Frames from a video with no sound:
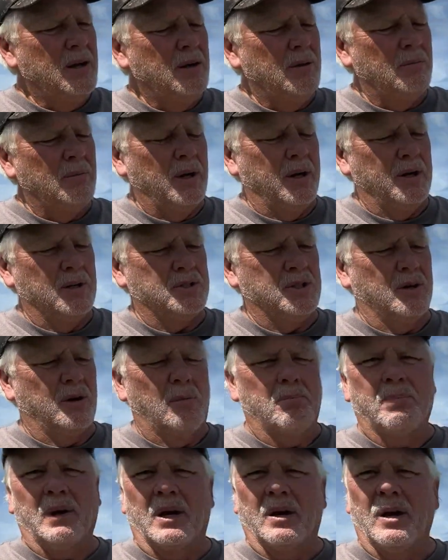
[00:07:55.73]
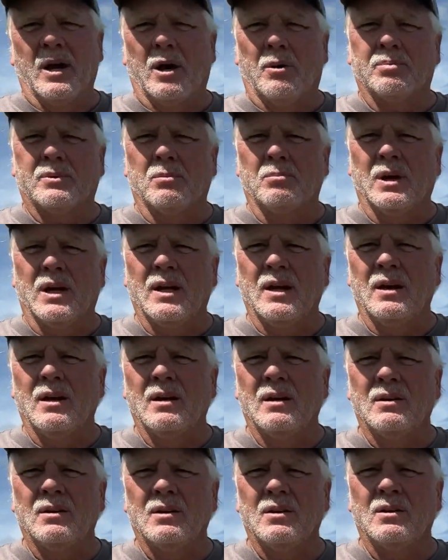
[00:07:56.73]
But is it a big help to me
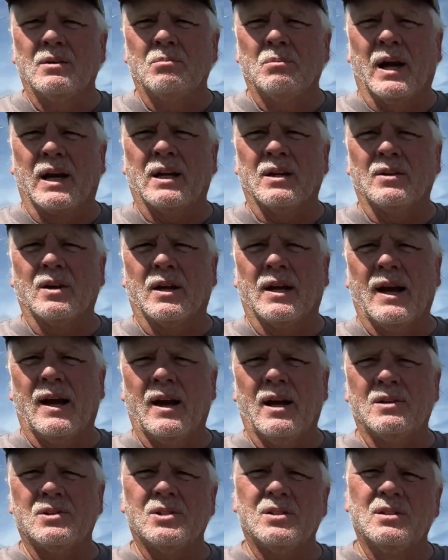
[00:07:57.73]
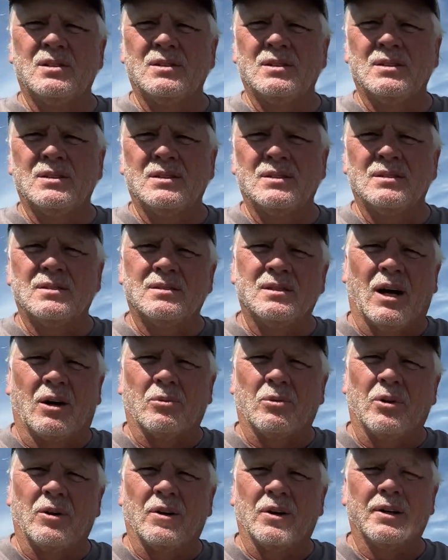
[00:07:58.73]
making the cast? Not
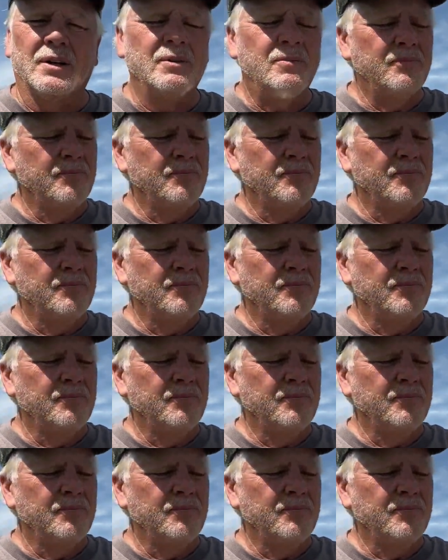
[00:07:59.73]
really.